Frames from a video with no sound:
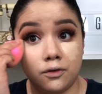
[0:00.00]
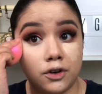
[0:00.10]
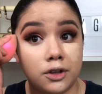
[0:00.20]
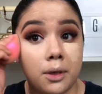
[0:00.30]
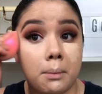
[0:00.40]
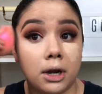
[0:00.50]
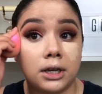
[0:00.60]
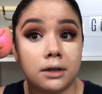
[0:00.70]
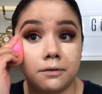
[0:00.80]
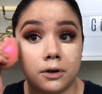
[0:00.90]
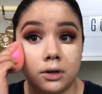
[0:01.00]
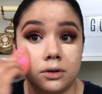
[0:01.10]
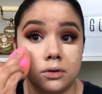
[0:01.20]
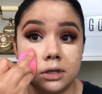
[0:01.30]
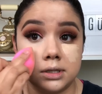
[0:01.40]
If you're in the market for a
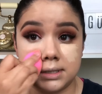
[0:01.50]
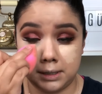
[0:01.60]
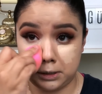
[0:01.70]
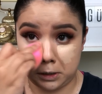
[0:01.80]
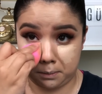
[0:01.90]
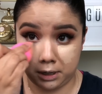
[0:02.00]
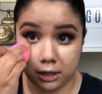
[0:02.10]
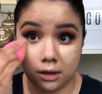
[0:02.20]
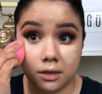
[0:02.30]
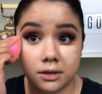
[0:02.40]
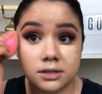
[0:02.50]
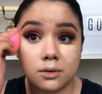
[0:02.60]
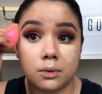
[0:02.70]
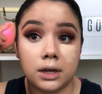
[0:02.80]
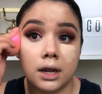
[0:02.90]
new concealer, pick this
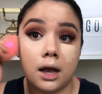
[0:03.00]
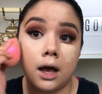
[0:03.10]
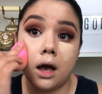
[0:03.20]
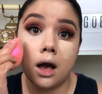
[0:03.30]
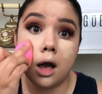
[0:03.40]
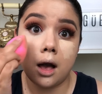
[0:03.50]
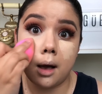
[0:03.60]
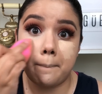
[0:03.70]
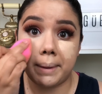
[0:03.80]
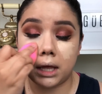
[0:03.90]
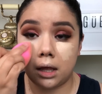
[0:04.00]
one up.